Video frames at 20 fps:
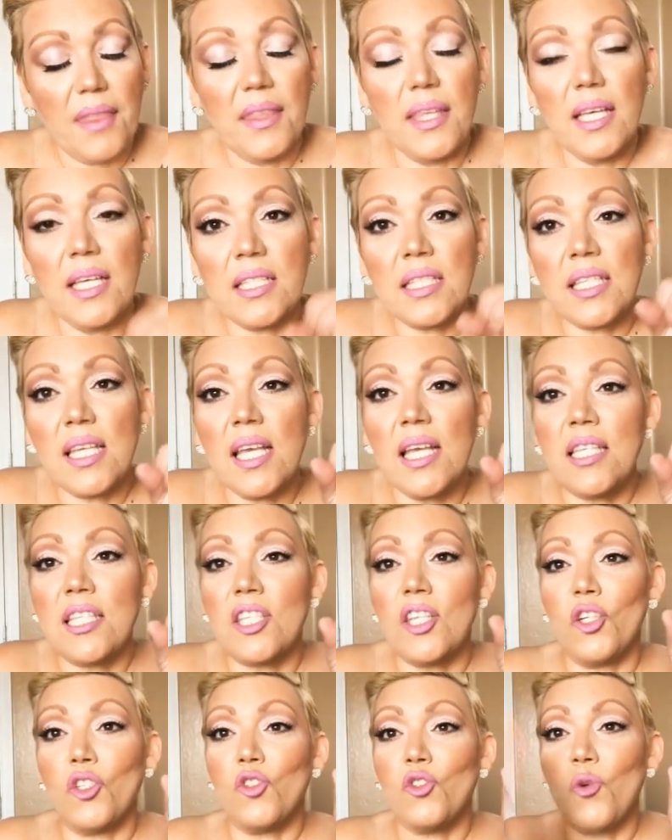This
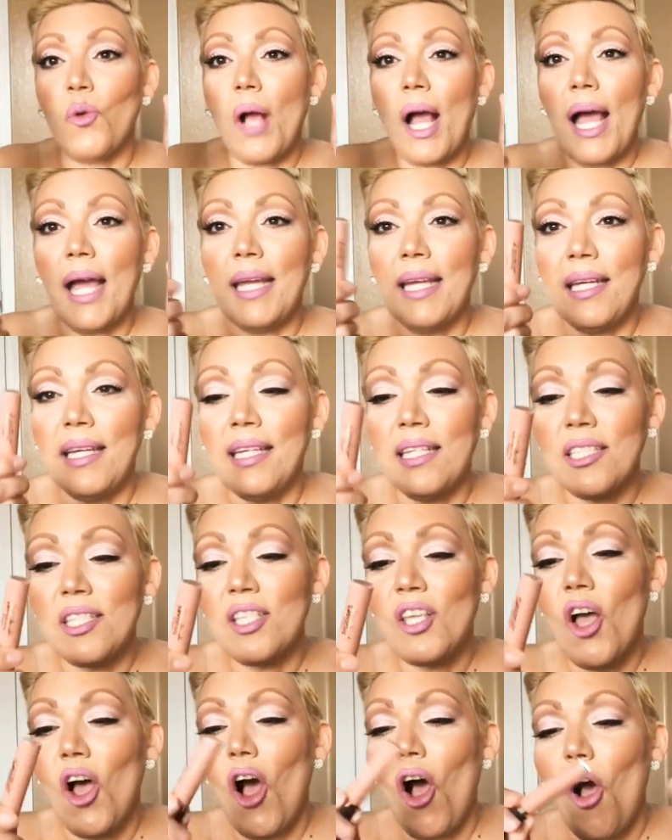is the
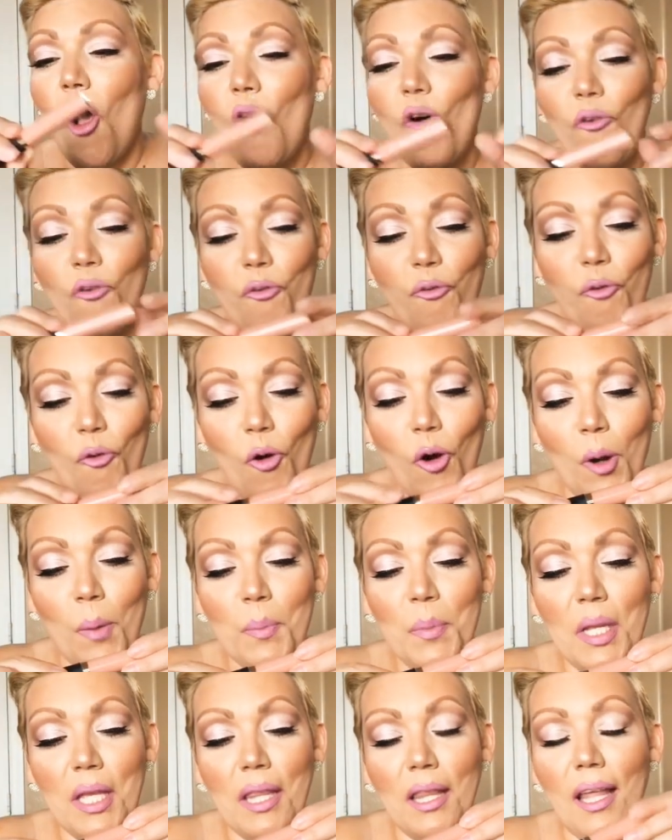driest
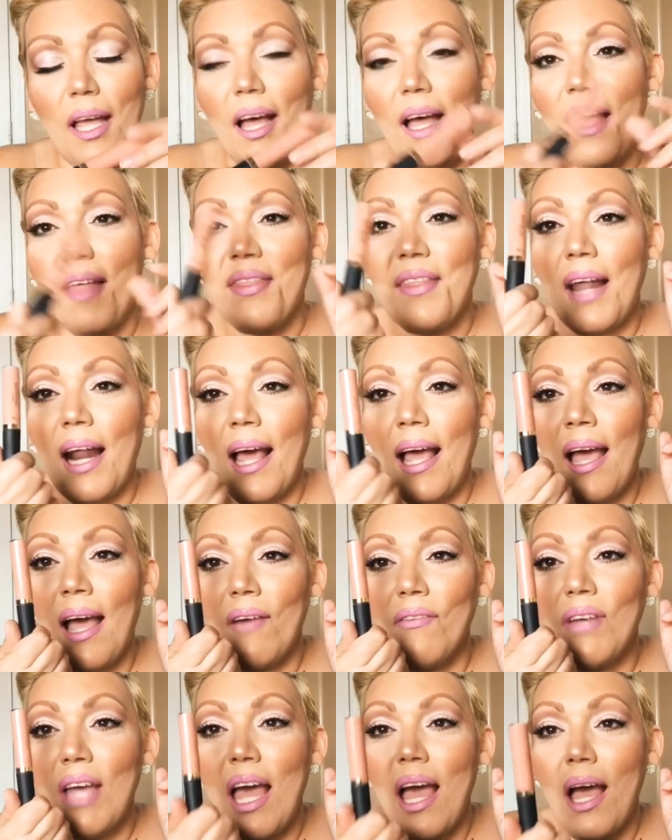formula that I
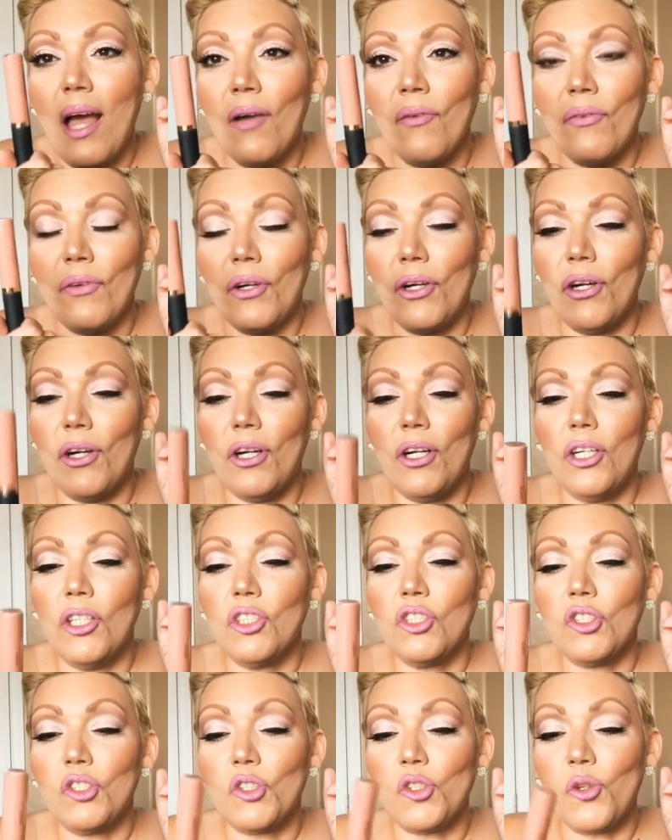have
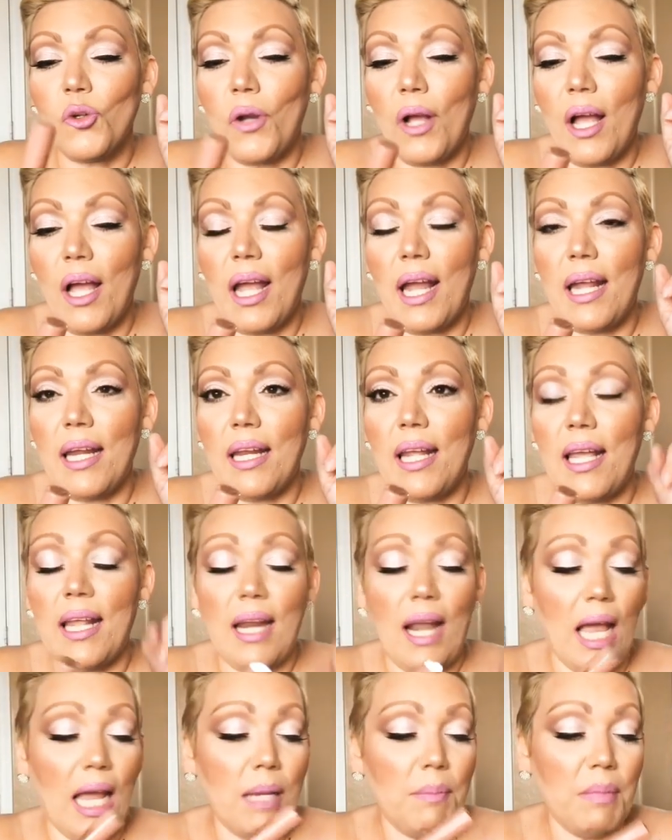ever tried.
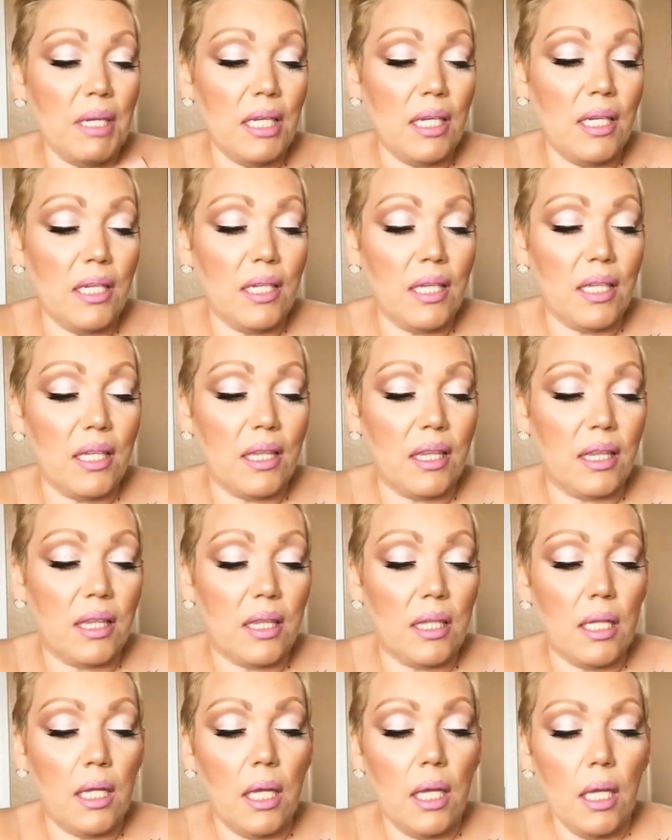And I mean,
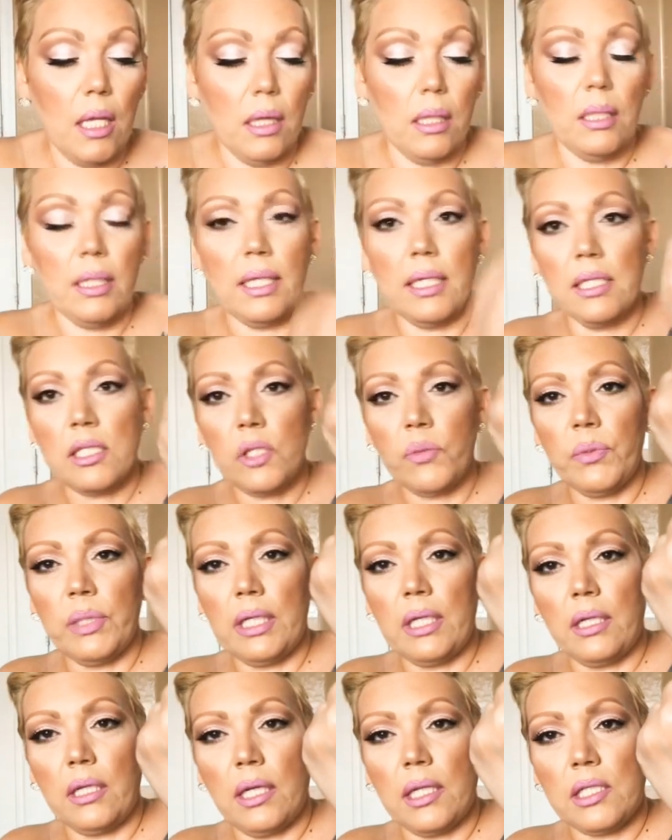look, it's
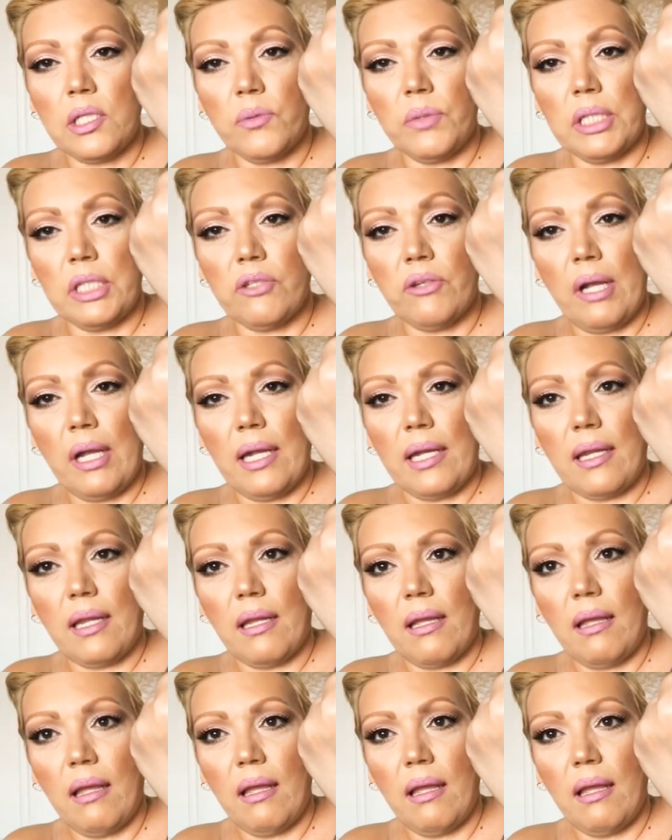already dried.